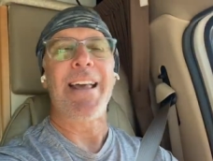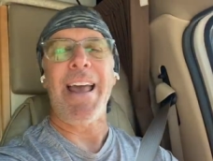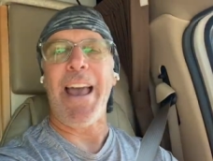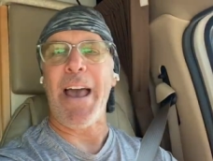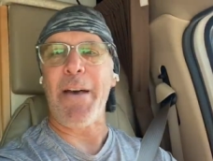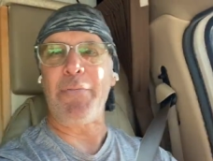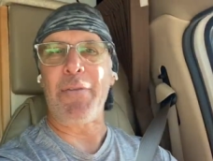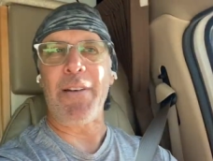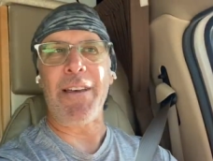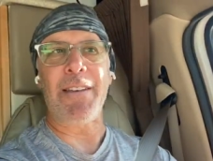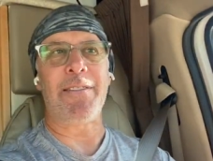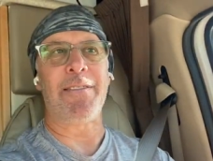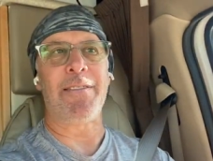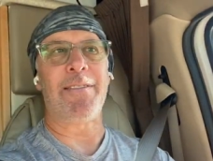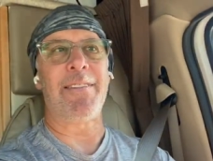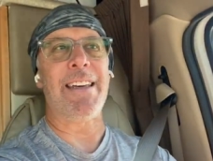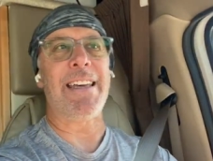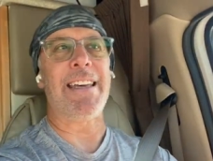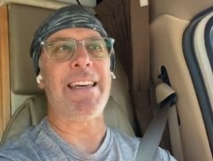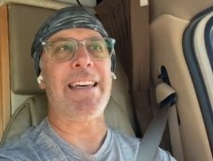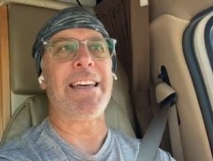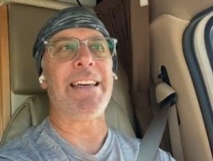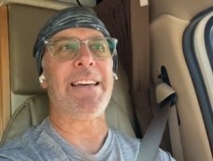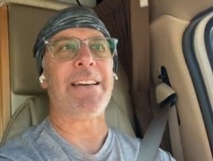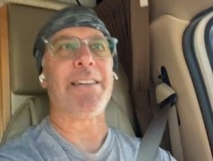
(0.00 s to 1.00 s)

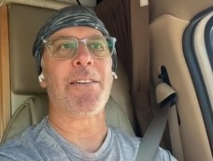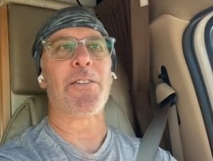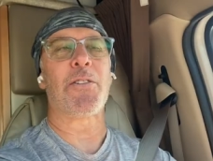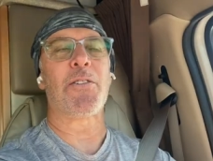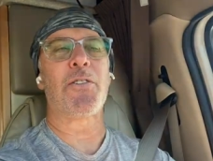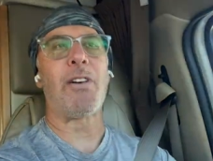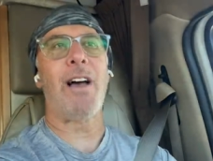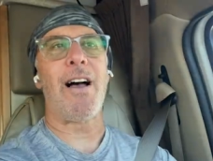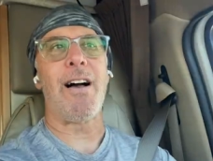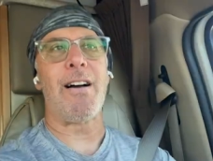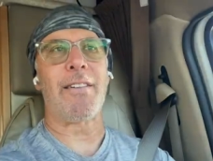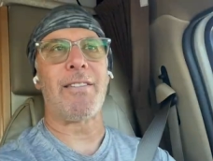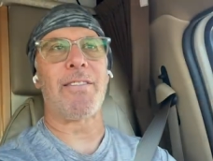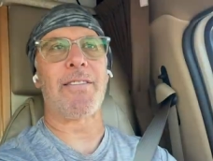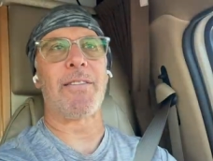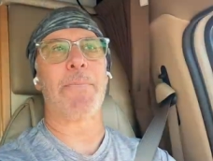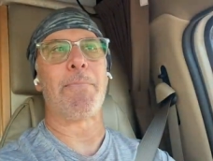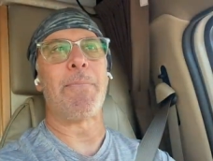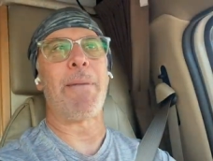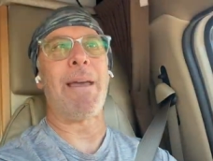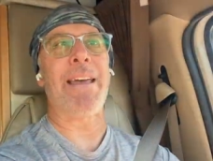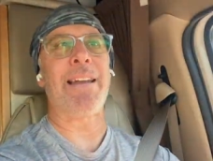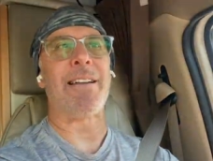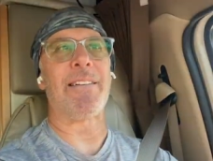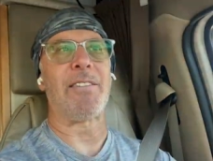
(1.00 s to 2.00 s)
FSD shocks
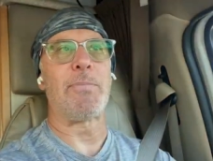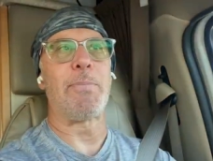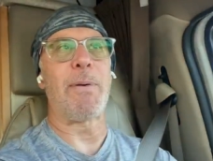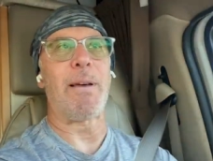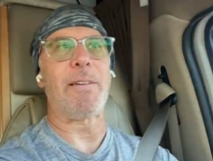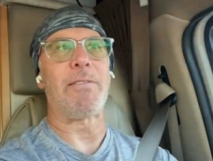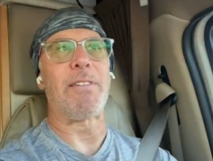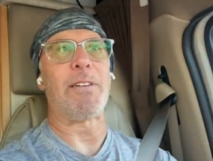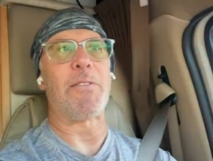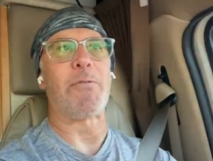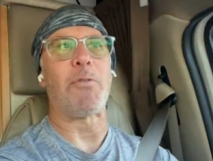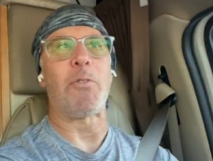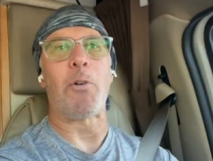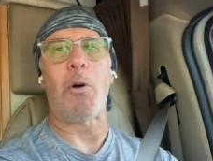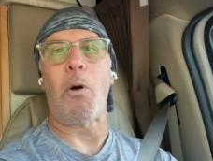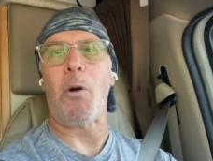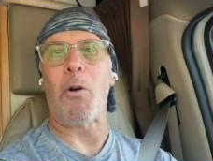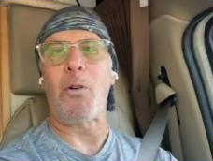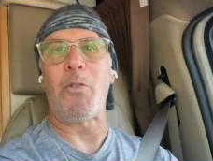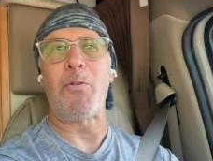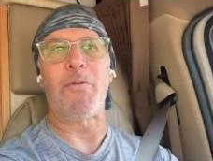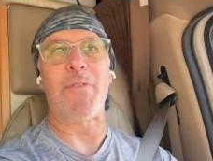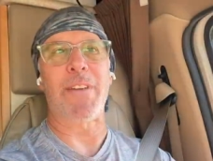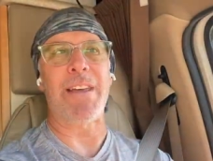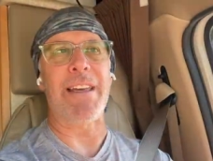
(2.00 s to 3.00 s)
made especially for
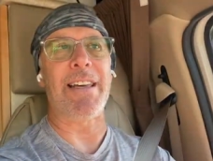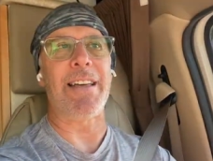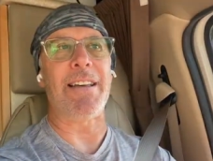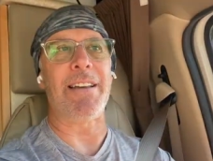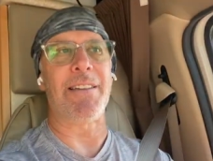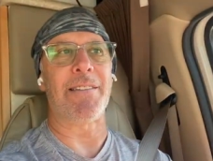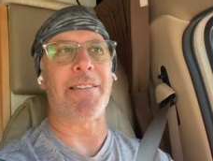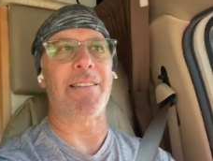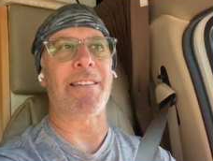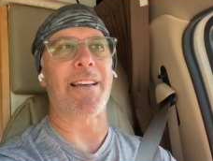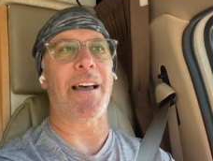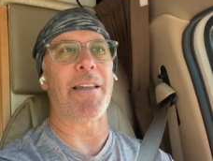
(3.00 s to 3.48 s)
RVs.